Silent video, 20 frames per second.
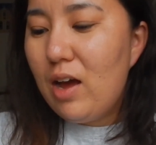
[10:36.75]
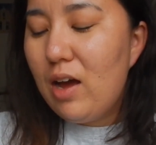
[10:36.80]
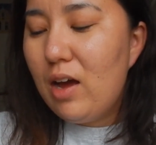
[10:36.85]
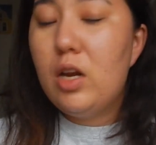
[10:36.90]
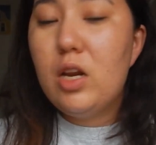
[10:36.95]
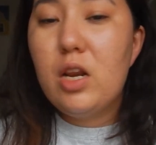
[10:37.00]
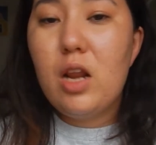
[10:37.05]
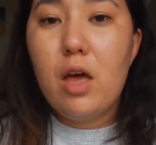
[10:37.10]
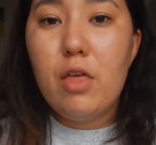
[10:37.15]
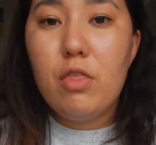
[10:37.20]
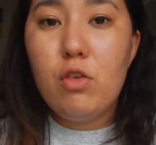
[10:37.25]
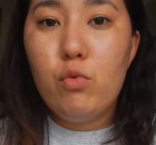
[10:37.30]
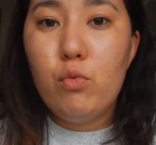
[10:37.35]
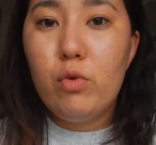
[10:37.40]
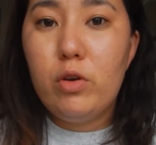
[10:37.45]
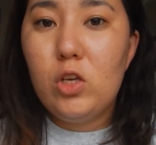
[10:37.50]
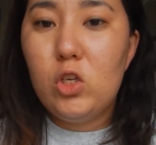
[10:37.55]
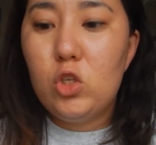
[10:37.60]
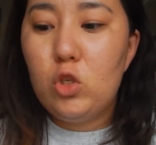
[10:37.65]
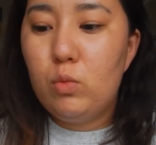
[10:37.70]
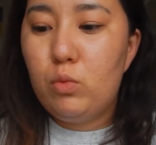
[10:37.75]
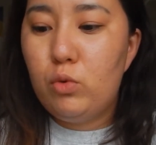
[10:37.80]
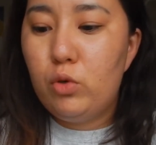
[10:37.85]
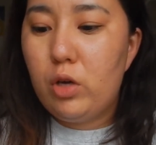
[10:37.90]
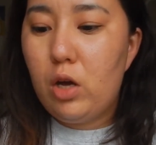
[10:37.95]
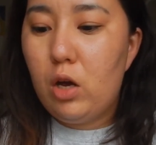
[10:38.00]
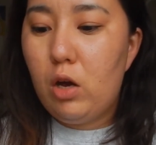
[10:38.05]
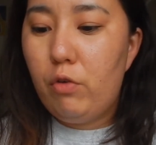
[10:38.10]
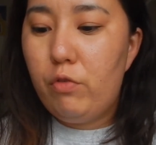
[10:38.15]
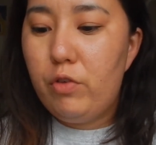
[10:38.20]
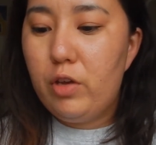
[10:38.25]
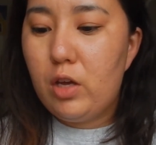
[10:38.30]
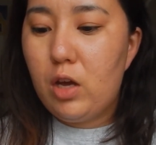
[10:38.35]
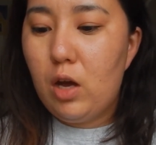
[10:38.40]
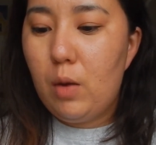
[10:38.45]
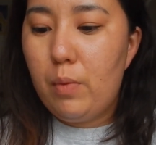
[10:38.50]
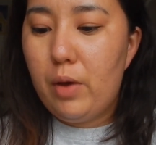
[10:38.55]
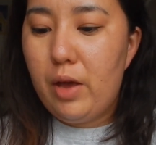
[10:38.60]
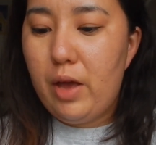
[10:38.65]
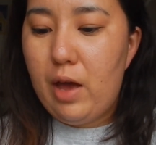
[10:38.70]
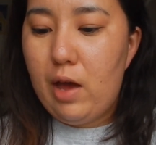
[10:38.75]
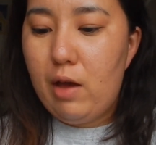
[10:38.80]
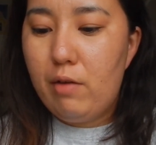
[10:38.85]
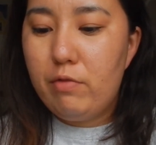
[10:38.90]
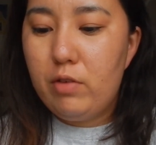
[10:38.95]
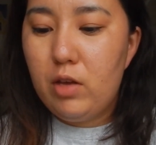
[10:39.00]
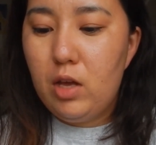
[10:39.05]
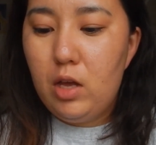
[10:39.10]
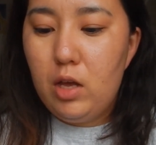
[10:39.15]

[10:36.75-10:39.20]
Another reusable coffee cup I have